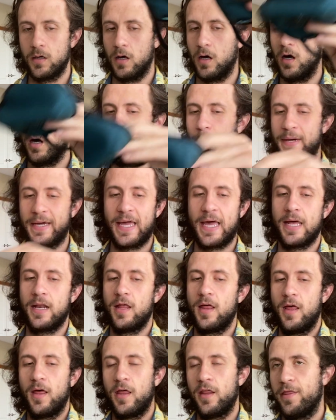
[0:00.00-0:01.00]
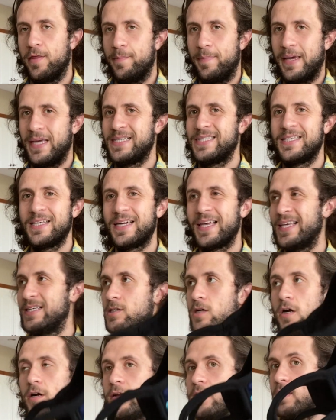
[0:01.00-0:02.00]
Again, the basic
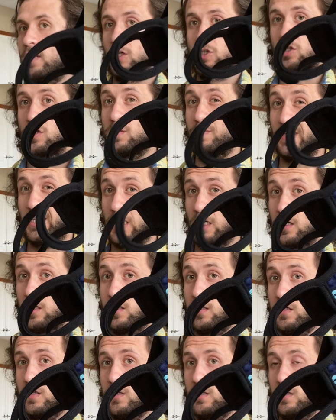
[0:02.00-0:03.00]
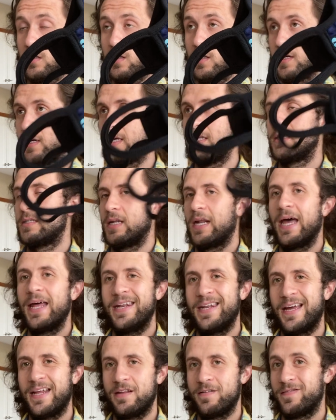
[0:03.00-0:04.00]
is already extremely good. Like, it's an
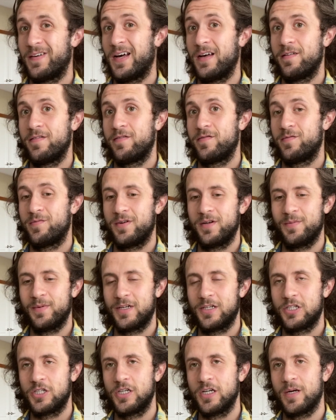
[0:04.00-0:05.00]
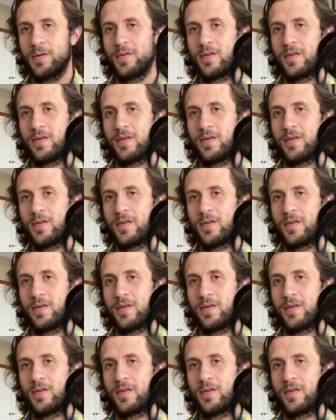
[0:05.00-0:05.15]
N95 pretty much,